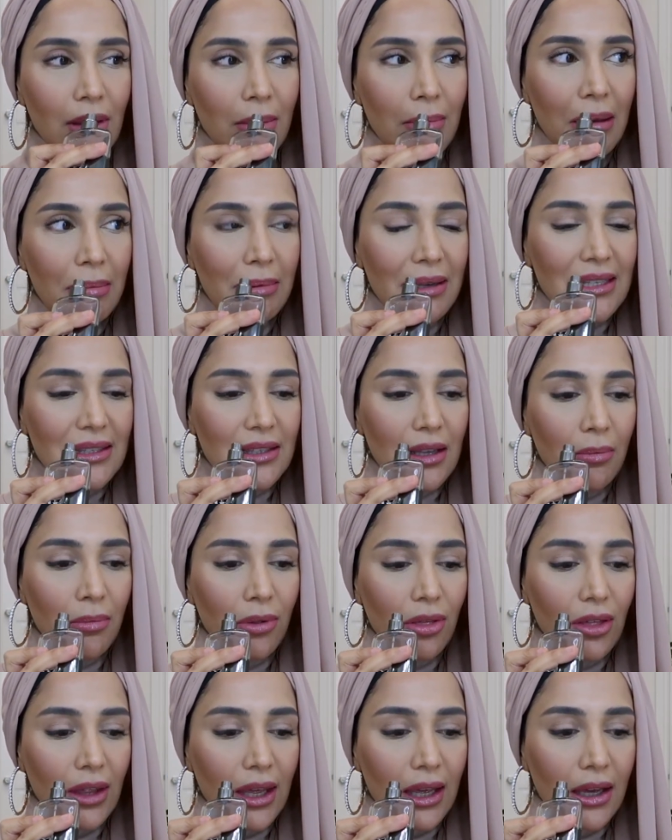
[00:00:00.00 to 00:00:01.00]
Maybe
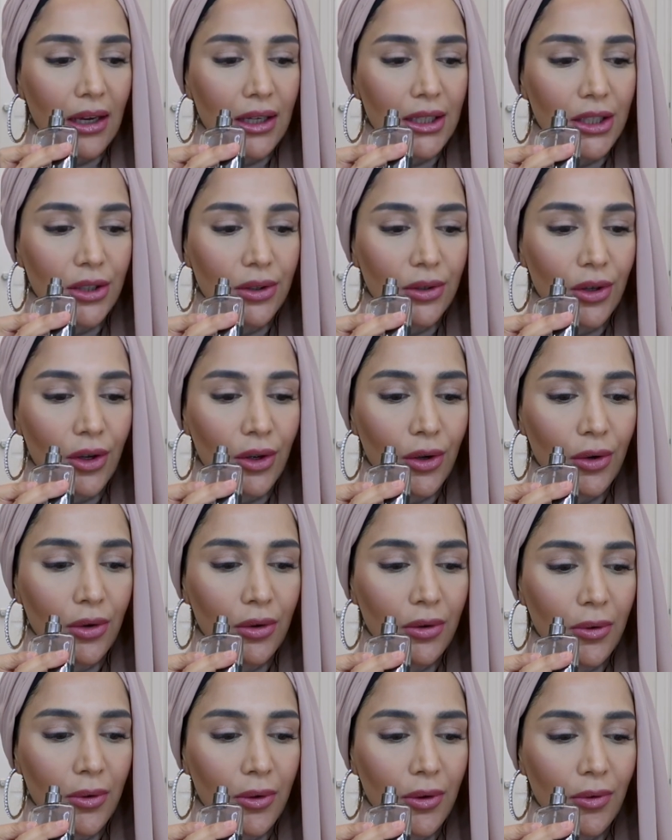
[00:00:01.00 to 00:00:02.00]
something, I don't
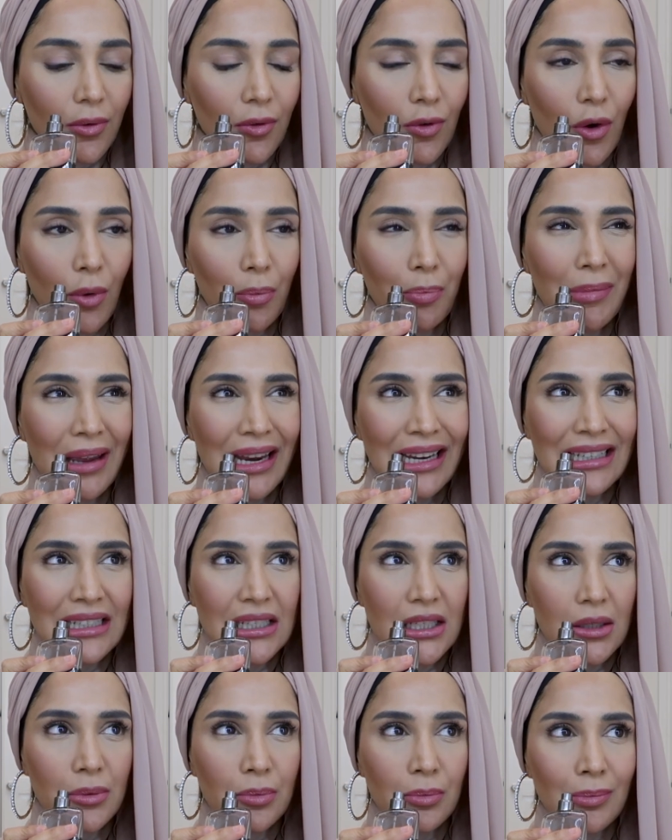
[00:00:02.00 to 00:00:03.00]
know. Not
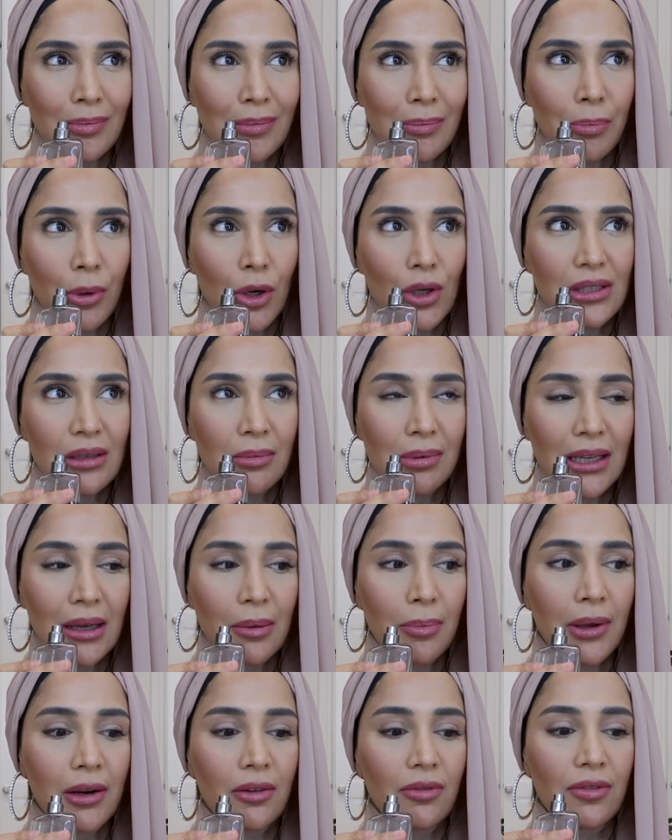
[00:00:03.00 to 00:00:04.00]
mint, possibly a
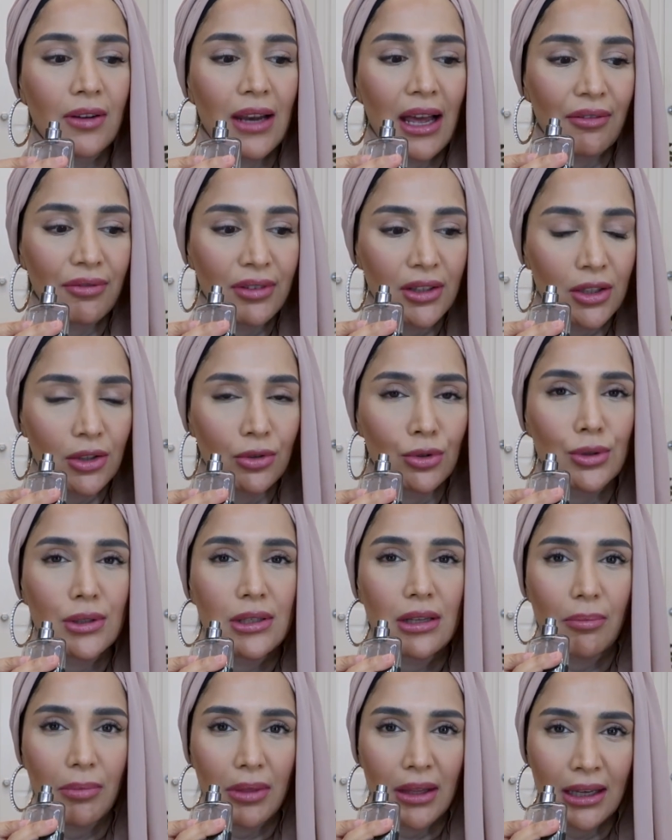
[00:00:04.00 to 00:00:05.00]
bit of lavender or
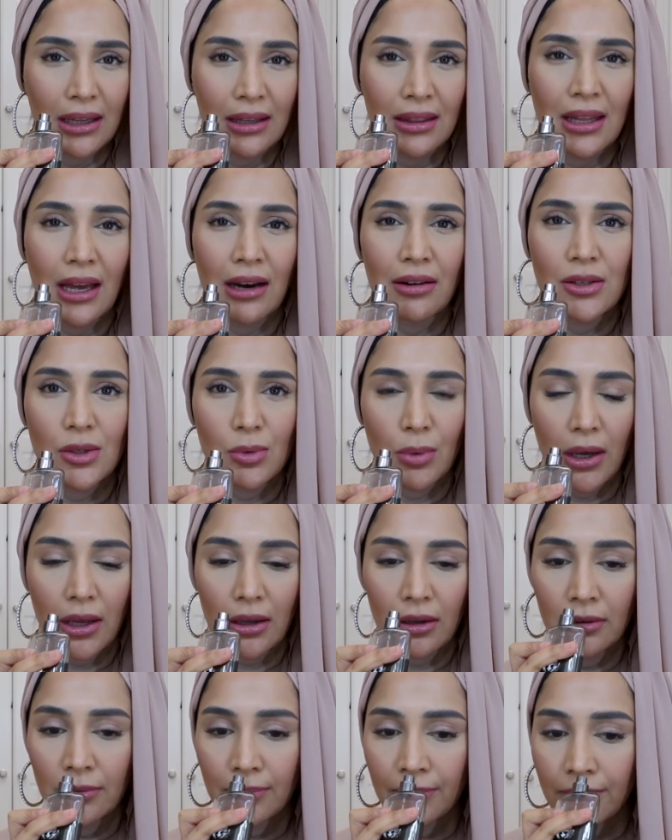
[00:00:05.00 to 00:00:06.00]
something in there as
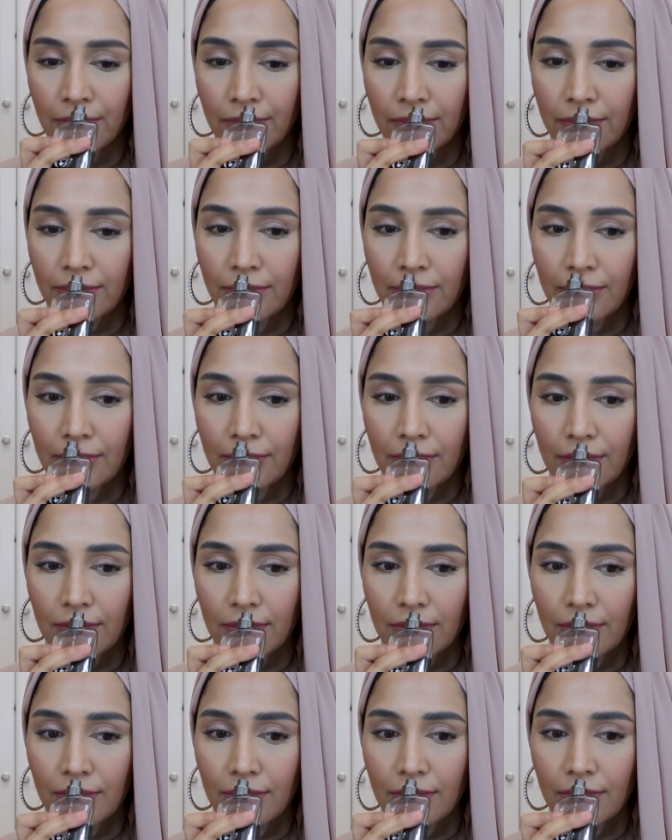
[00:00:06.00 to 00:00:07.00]
well.
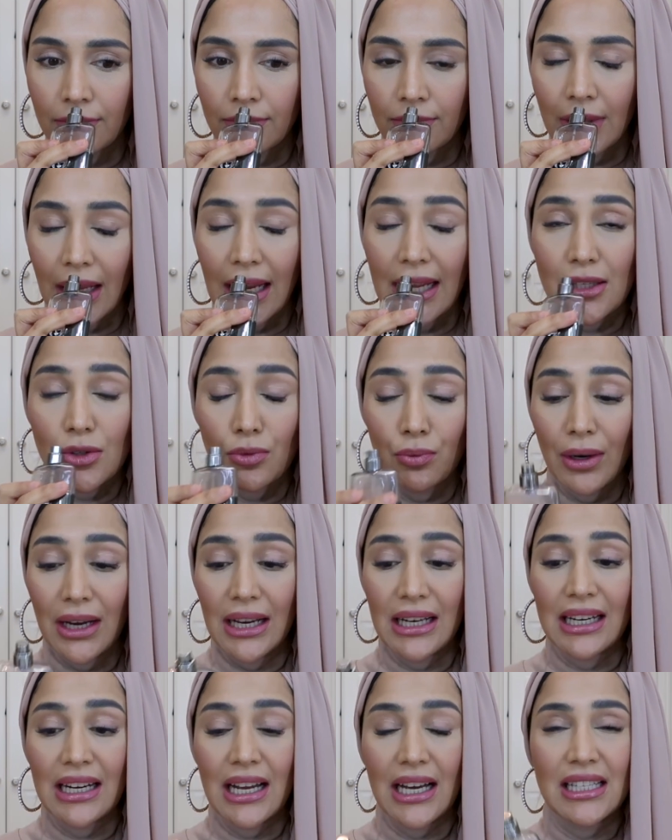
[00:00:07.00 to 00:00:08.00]
It's
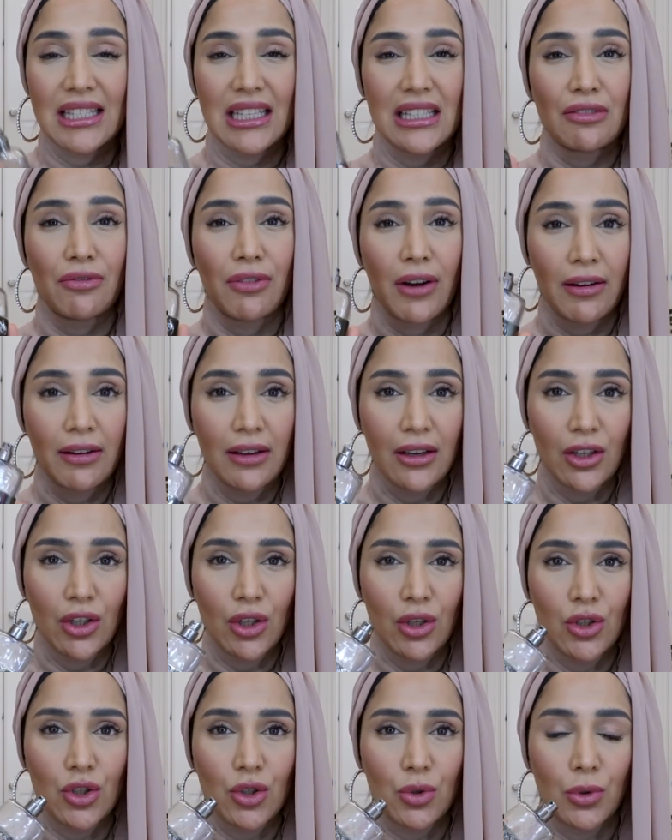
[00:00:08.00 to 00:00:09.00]
really nice. It's very
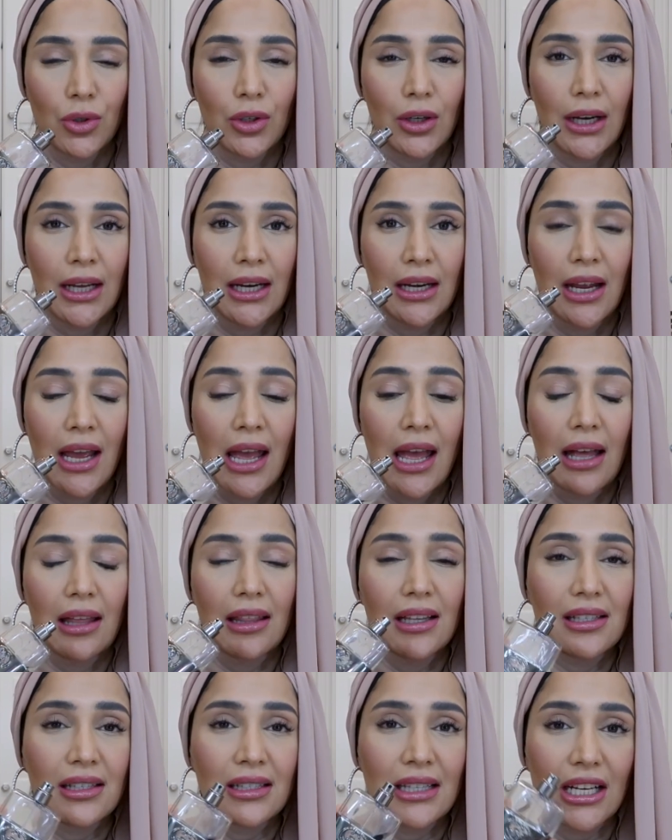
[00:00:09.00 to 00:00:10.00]
unusual. And
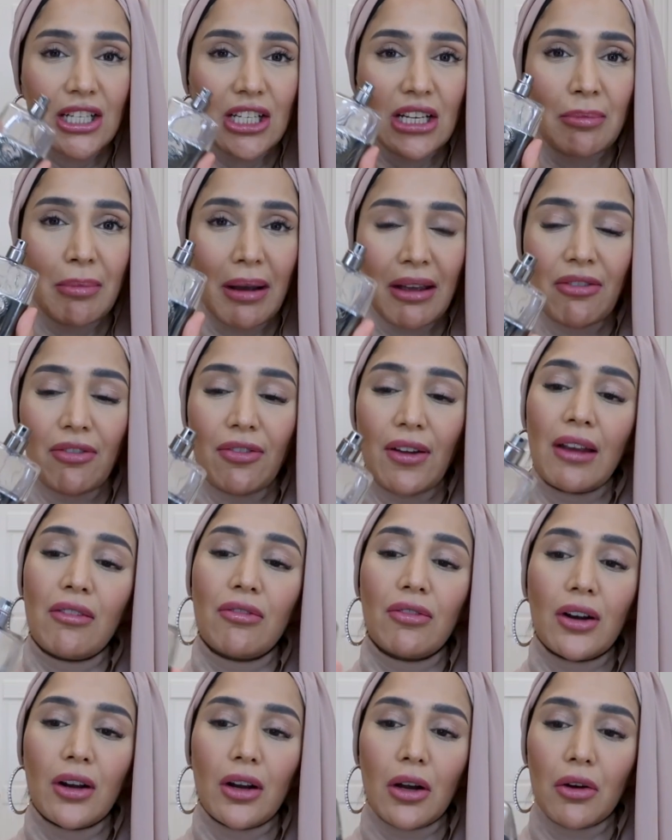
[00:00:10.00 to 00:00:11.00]
this is actually my
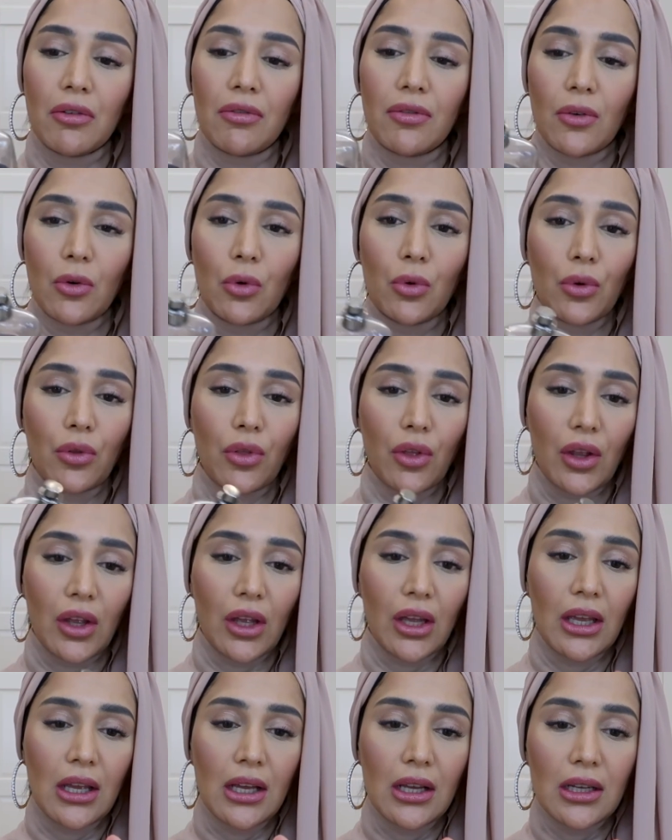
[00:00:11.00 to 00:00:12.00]
favorite of all
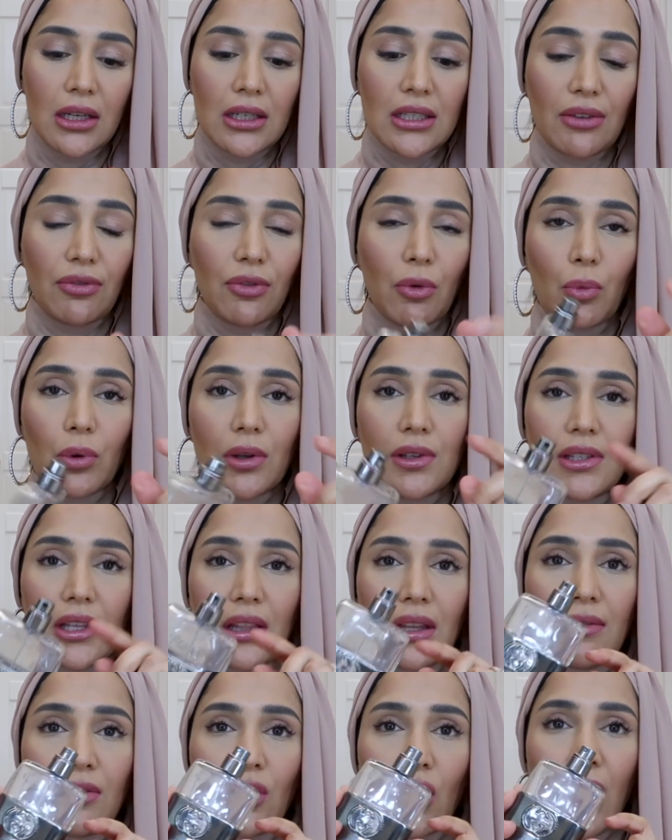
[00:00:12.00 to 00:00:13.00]
the different ones
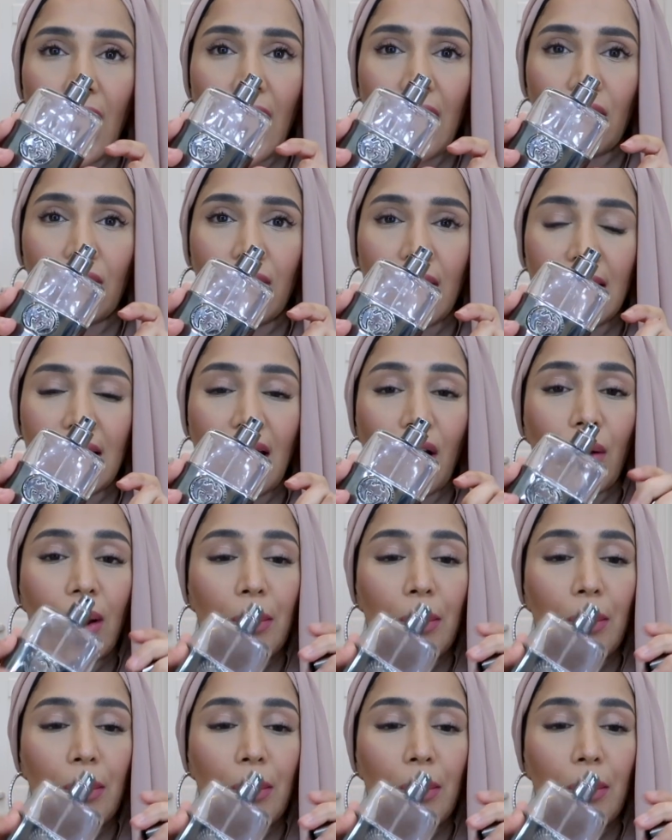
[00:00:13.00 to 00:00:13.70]
that they've got out right now.